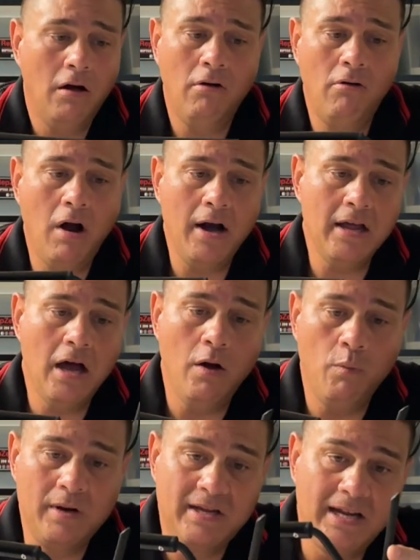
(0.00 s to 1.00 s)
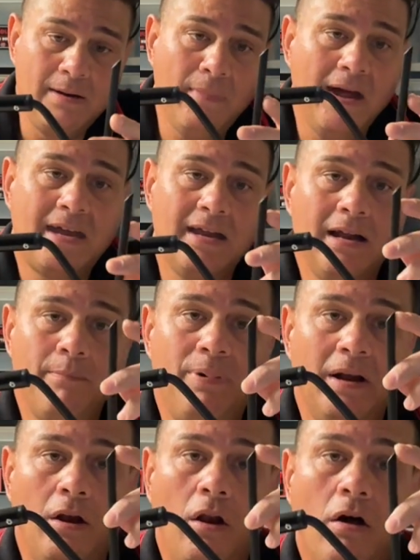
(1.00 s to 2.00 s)
Rightio, we did make it a
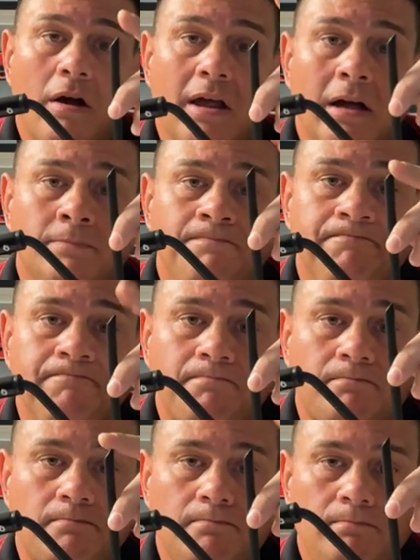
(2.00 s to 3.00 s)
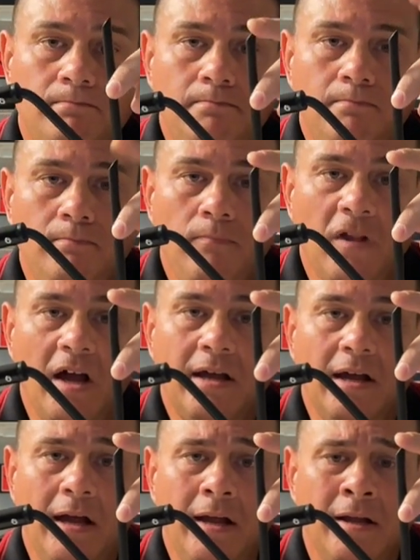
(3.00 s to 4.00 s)
bit longer,
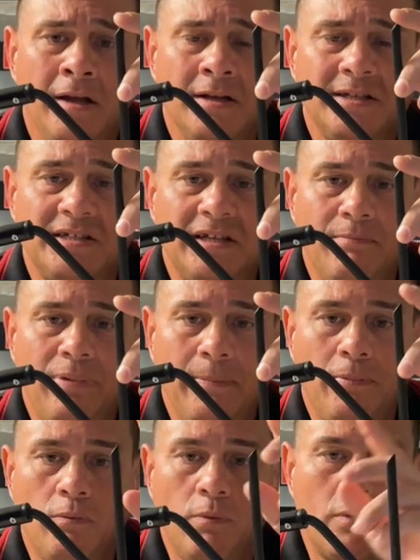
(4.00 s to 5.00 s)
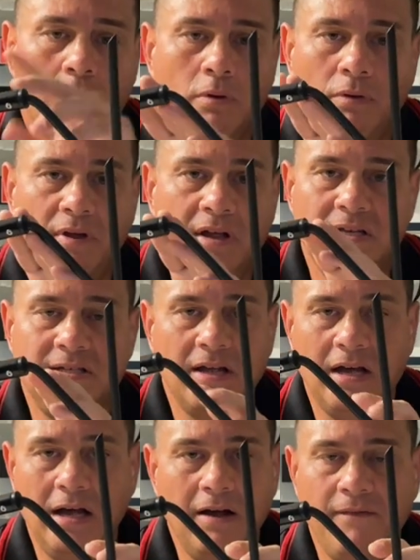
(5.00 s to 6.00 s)
okay? So some people will call these
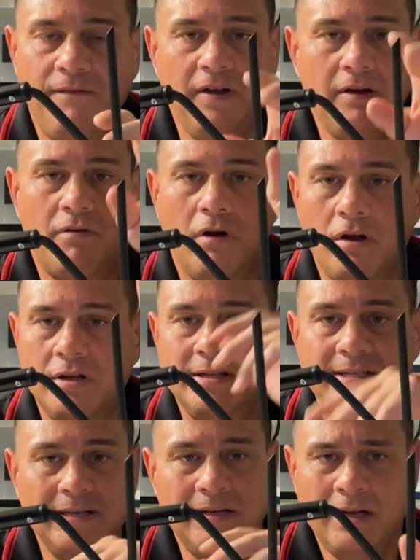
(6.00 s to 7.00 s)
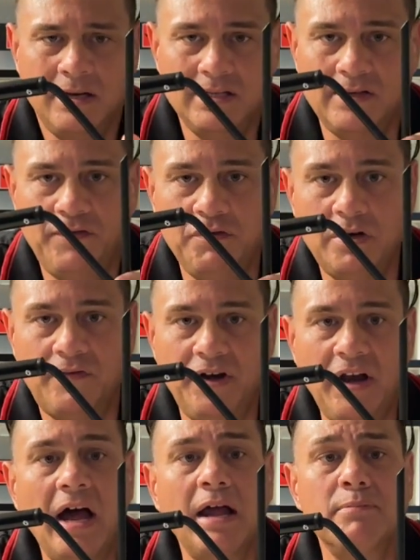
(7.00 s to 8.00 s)
V-rods, there's a few different
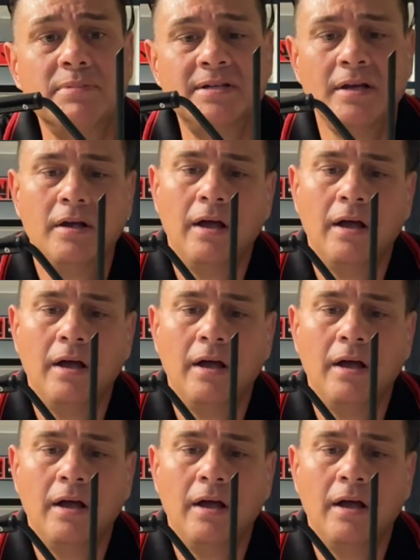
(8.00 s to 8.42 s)
names.